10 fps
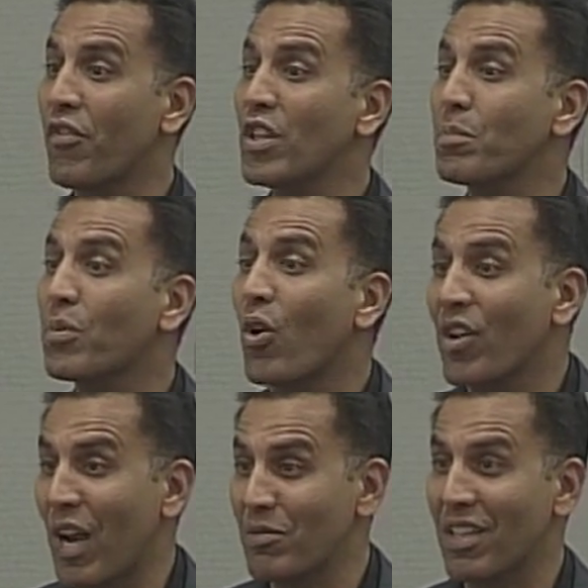of the
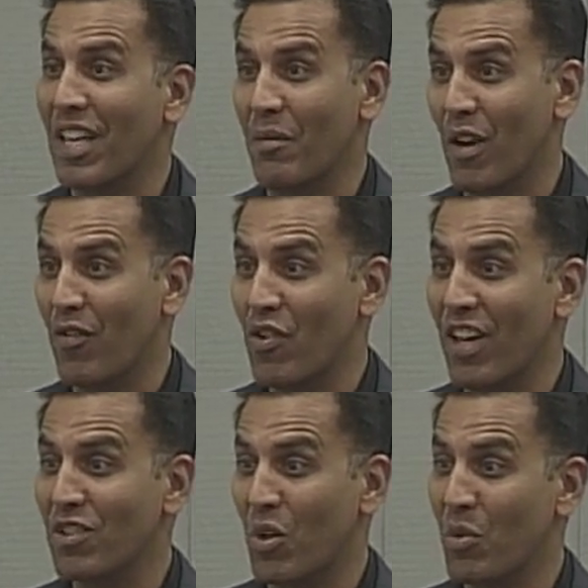first programs that came out
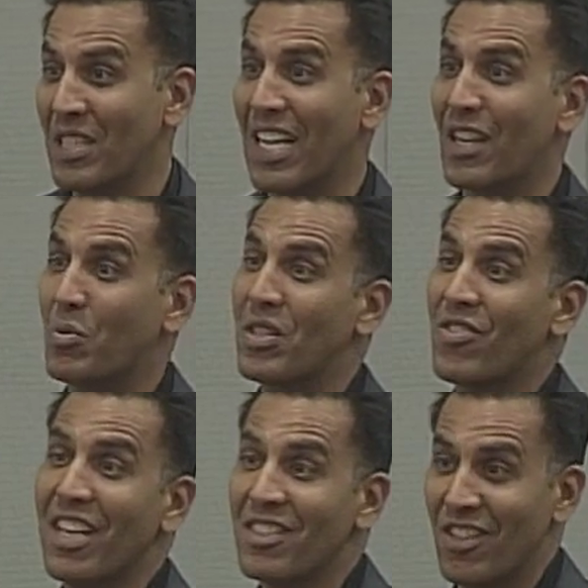of UNESCO, which
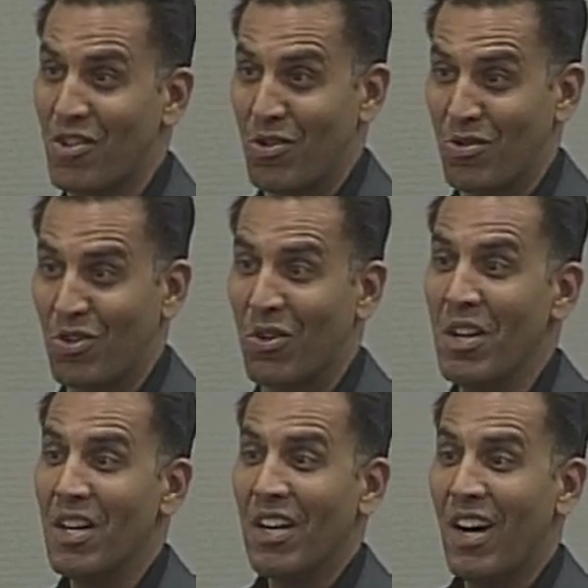dealt with race issues.
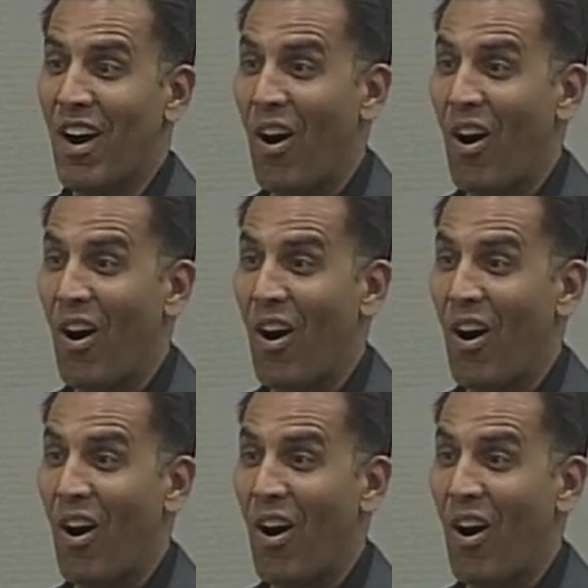So